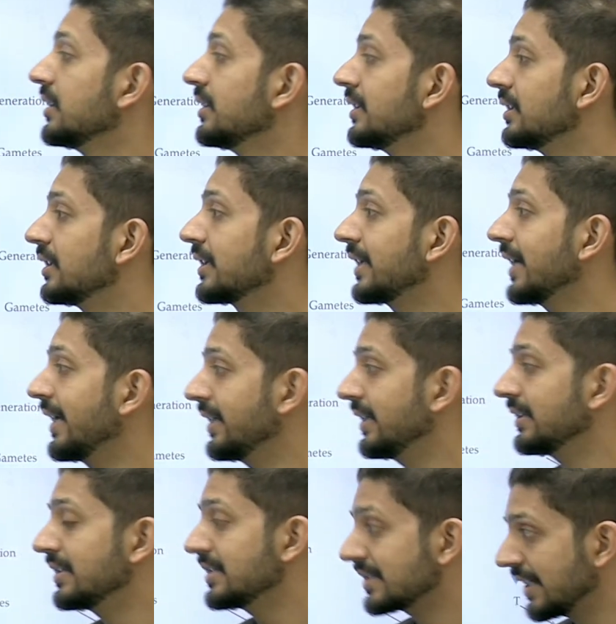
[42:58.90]

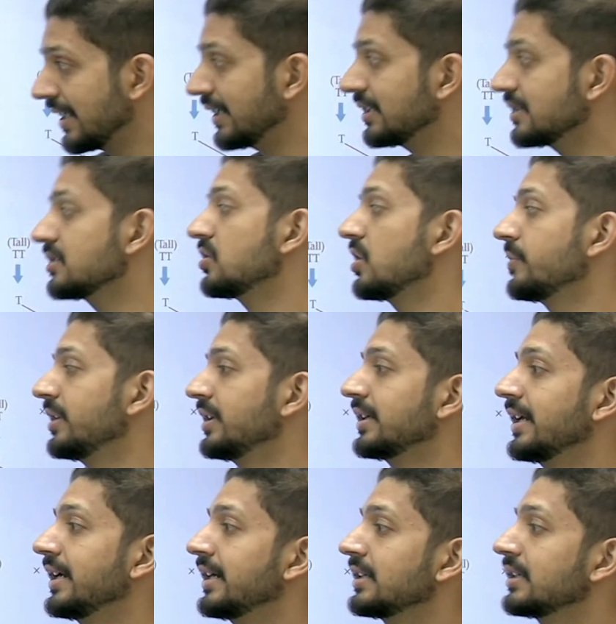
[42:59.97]
this character is a dominant
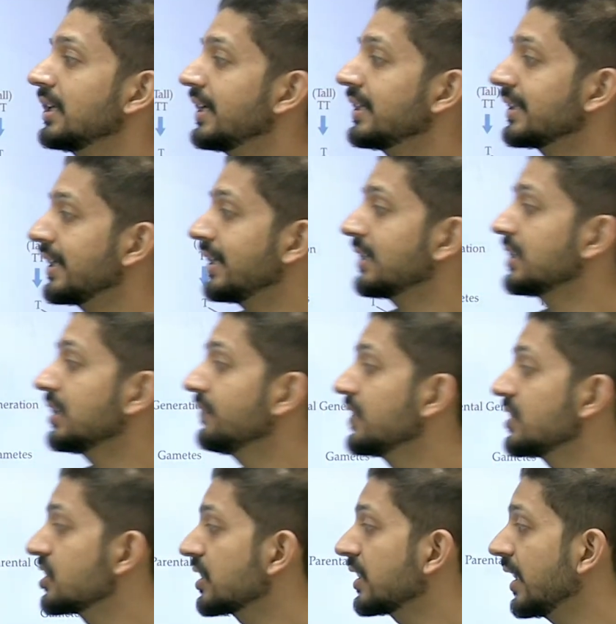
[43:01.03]
character, and character
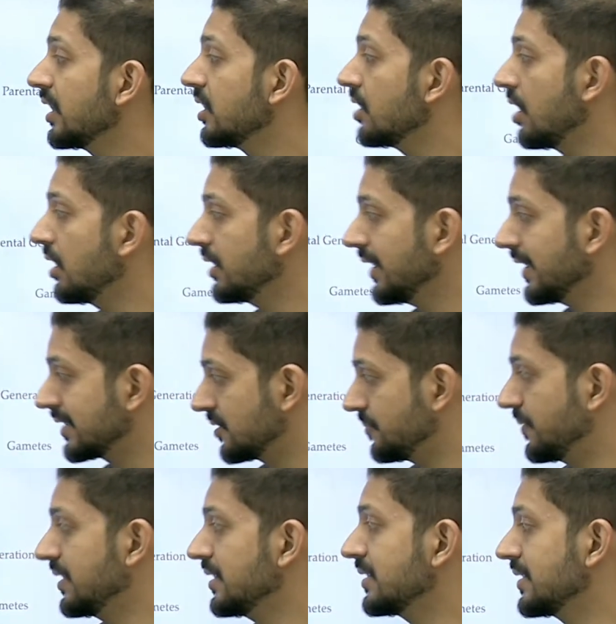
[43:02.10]
which cannot
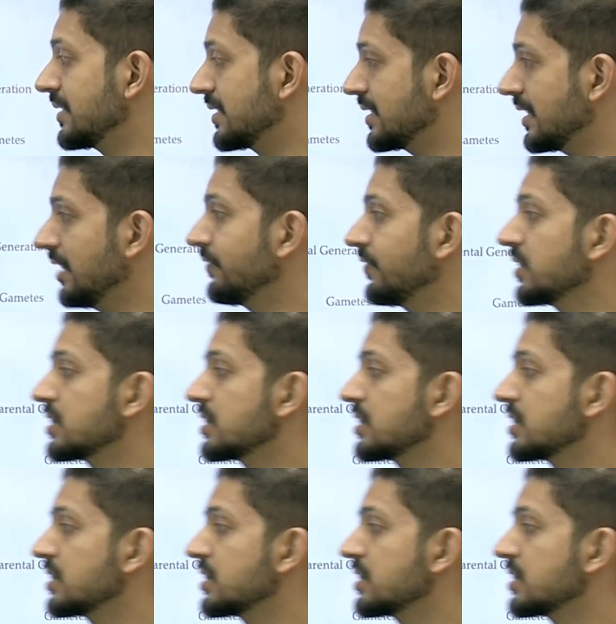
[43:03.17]
express itself is